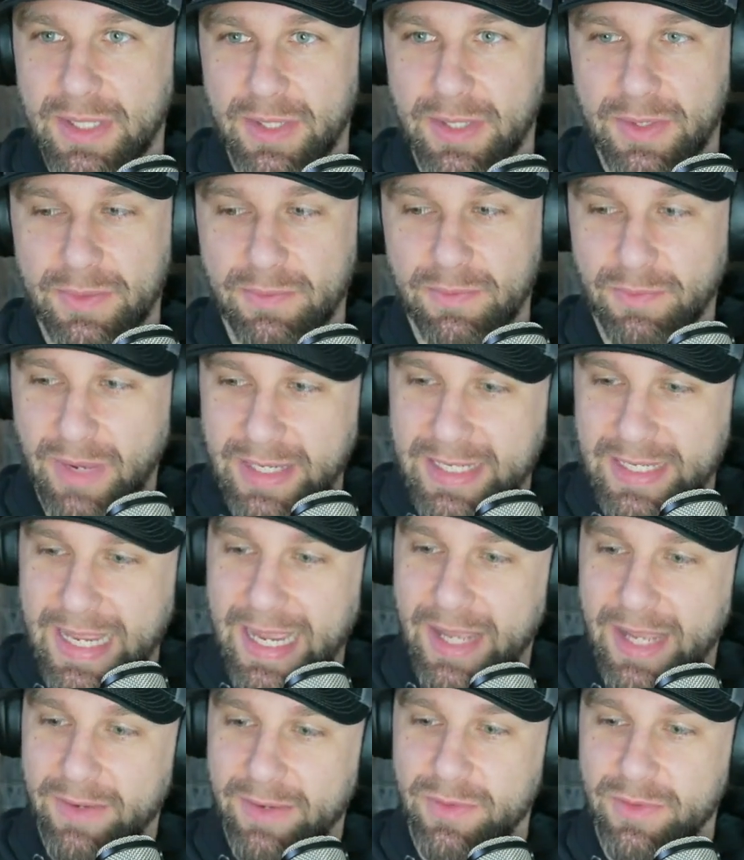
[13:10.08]
my
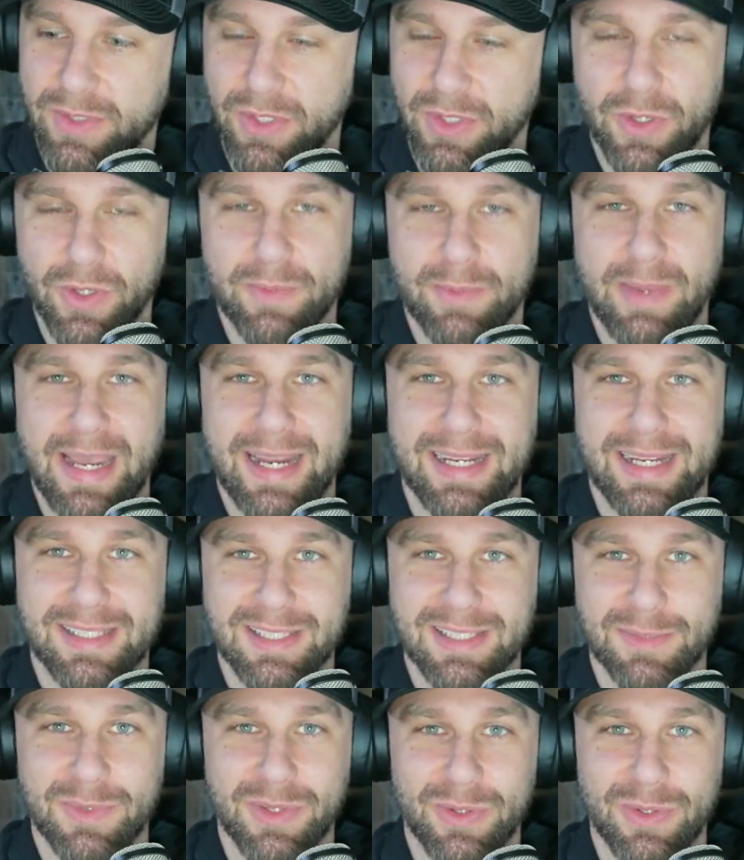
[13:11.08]
dad, you look back at
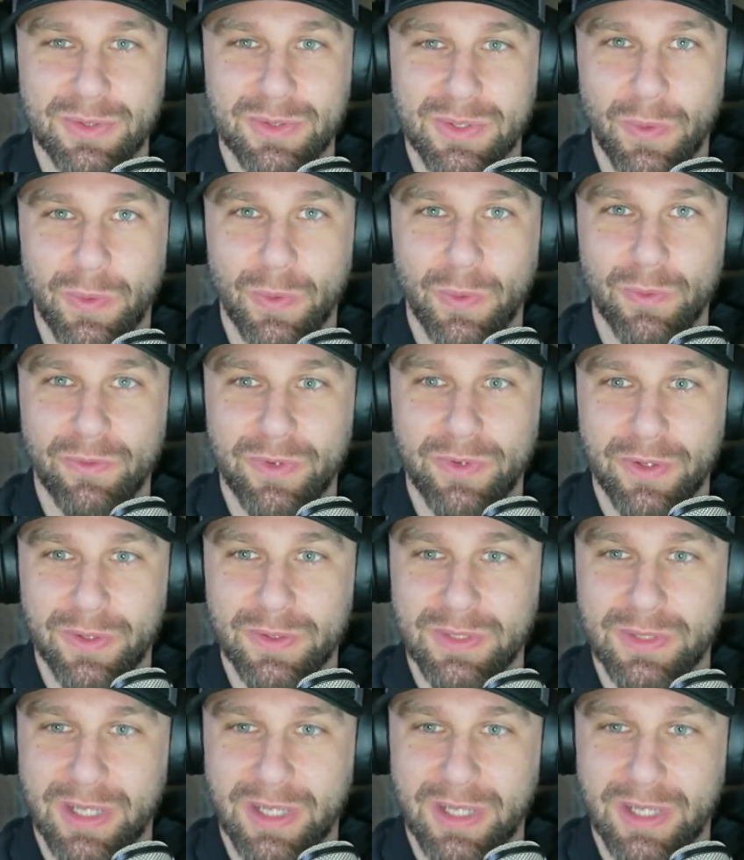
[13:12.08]
some of those old photos,